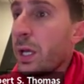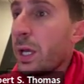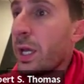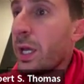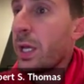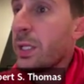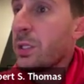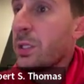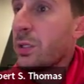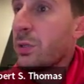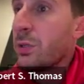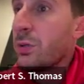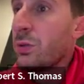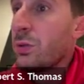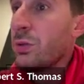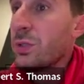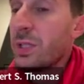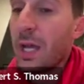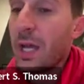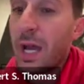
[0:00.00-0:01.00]
and
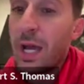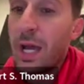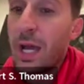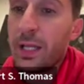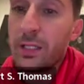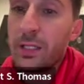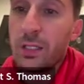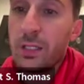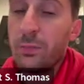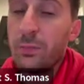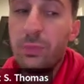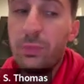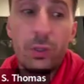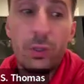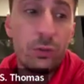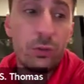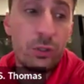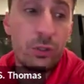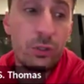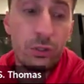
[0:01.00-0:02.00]
use that to
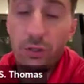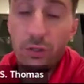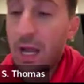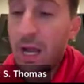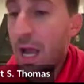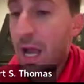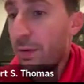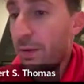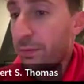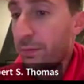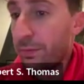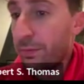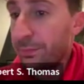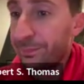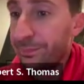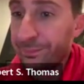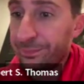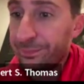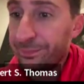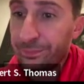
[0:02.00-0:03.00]
build your graph.
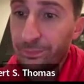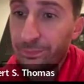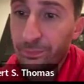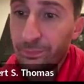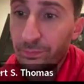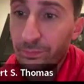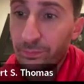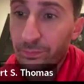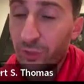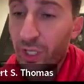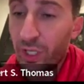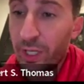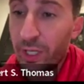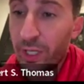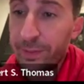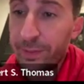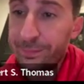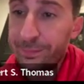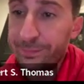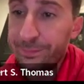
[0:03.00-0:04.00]
Okay.